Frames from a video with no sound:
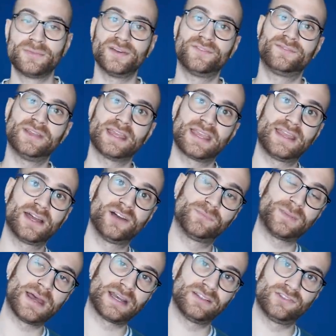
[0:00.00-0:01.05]
But if he goes
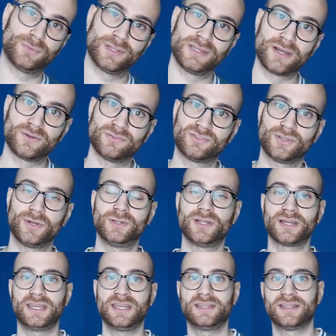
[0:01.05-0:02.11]
back into a lone two,
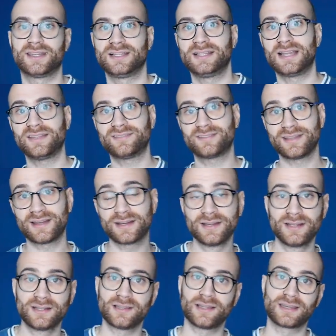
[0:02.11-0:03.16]
like he did at Leicester,
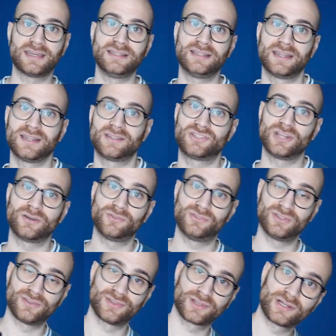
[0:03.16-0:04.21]
like he did at
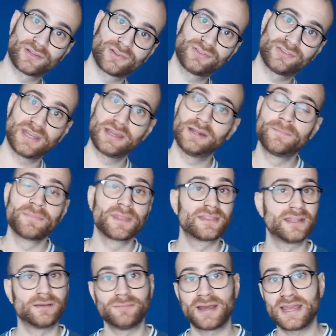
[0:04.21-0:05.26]
Chelsea under Conte,
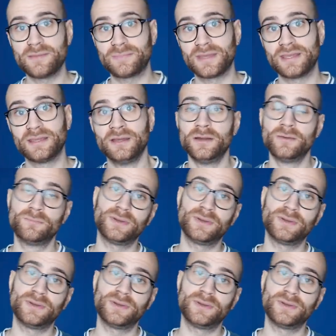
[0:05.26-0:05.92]
then maybe.